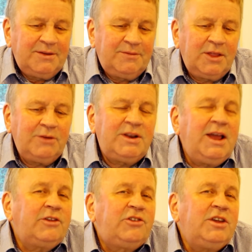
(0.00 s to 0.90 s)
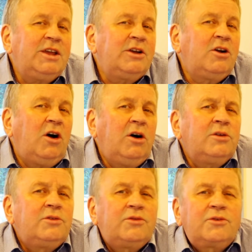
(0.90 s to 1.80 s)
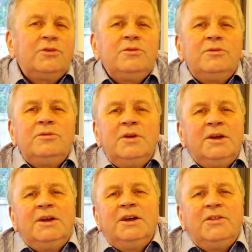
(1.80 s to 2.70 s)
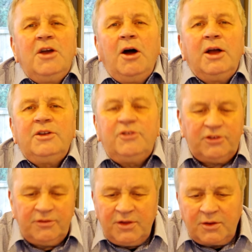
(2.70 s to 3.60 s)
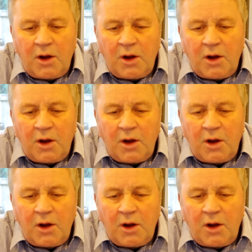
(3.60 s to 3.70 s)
They were now seeing God through the eyes of their